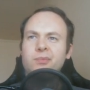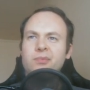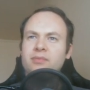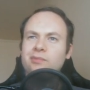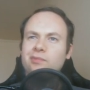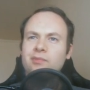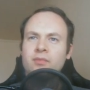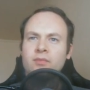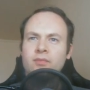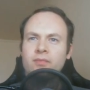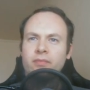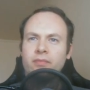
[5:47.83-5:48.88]

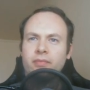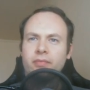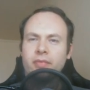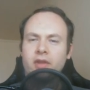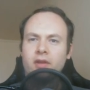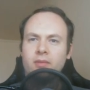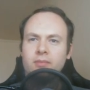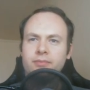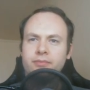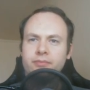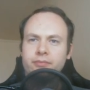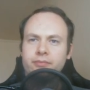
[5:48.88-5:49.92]

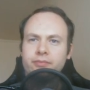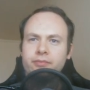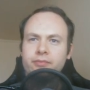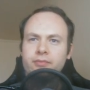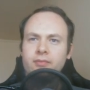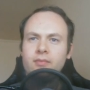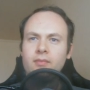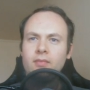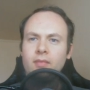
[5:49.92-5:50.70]
[no speech]